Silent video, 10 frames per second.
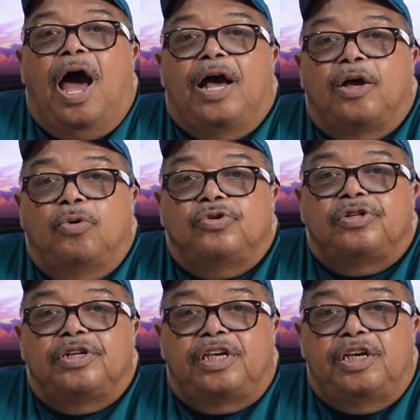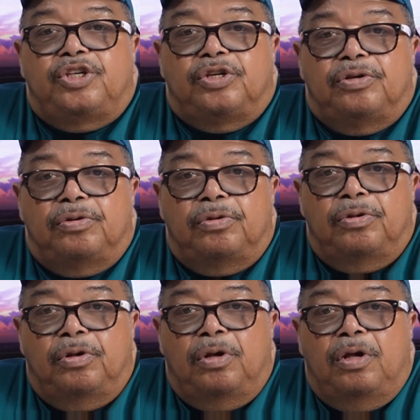I go to the kitchen,
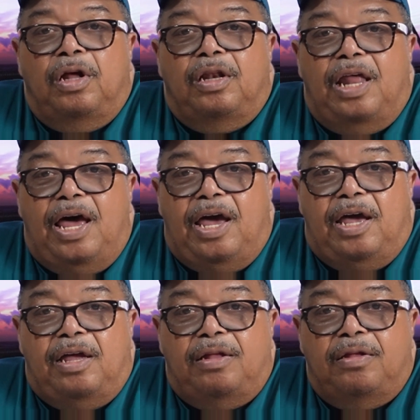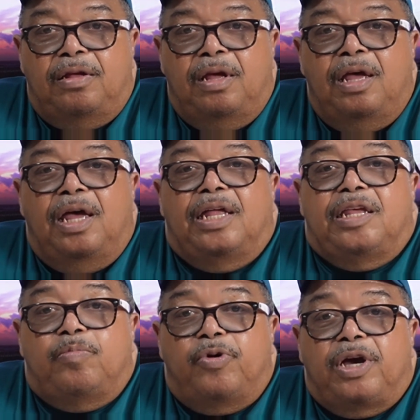line, and
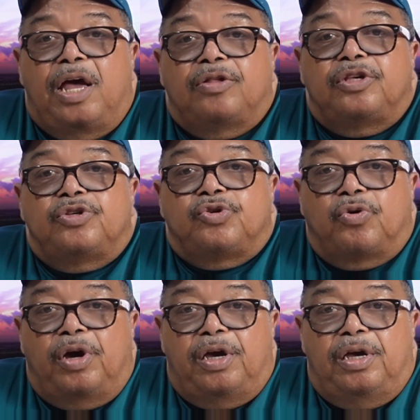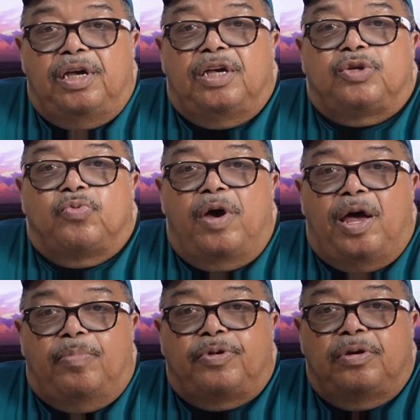they bring out this tray. It's
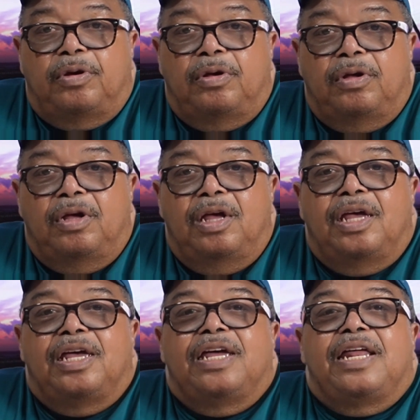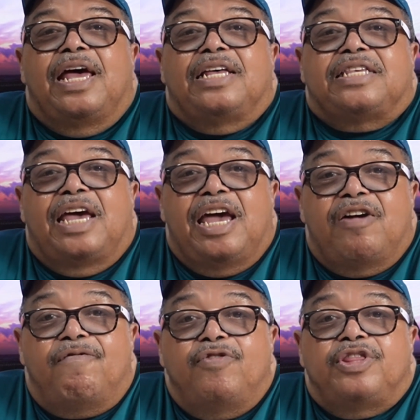wrapped. It has
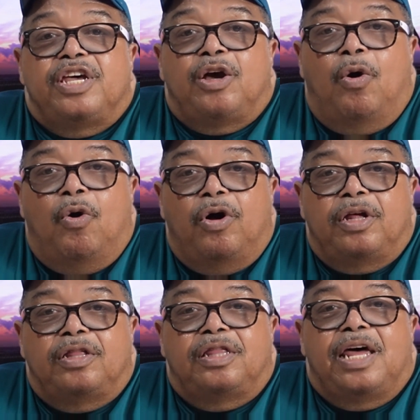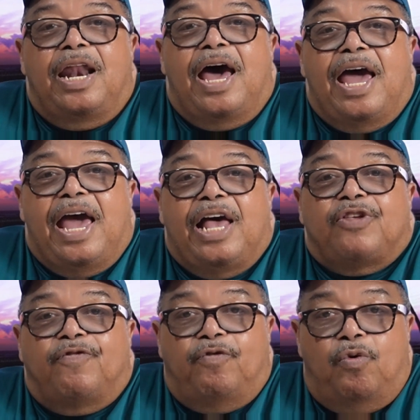everything on it that I
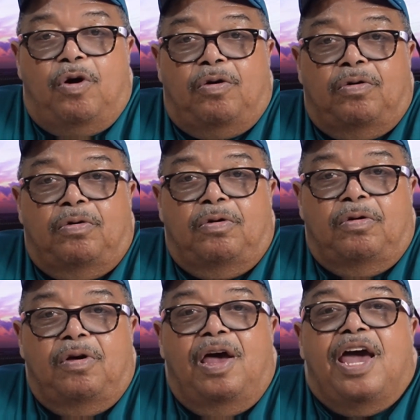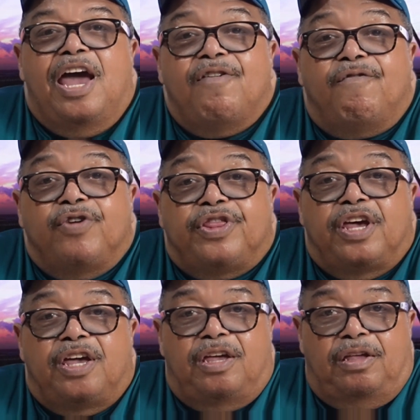asked for.
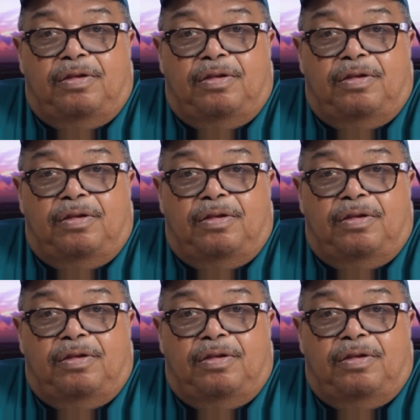Everything.